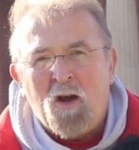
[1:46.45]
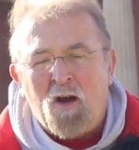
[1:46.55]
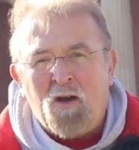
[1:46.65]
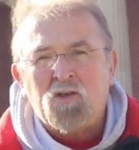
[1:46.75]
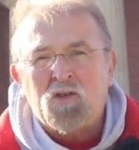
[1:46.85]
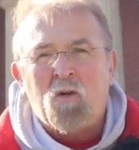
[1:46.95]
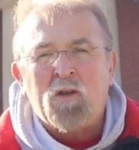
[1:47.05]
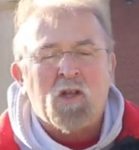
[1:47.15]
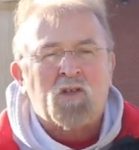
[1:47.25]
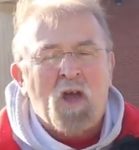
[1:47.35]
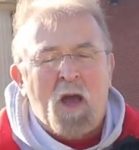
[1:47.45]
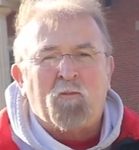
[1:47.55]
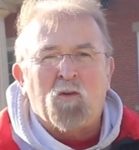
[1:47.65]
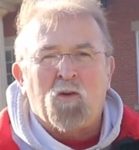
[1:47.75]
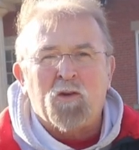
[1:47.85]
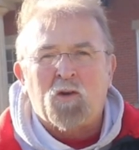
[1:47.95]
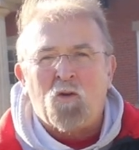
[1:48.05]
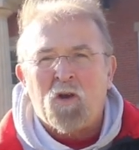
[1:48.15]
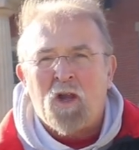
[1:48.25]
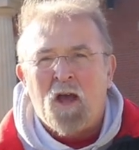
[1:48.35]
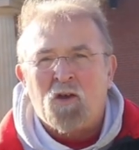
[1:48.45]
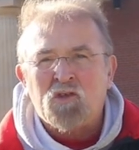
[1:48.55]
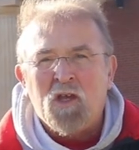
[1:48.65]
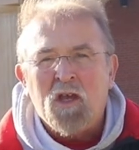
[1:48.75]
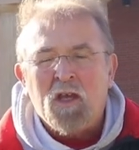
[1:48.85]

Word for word: Also on the top floor of the courthouse